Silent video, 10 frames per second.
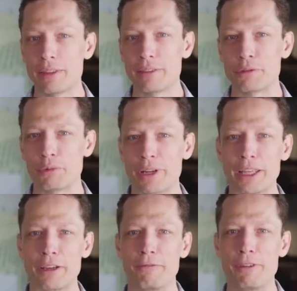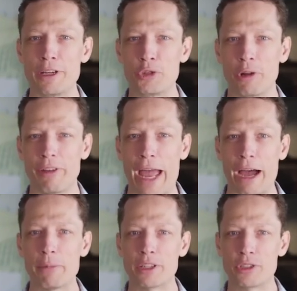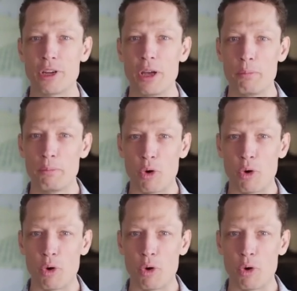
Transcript: So this is a really good visual of how much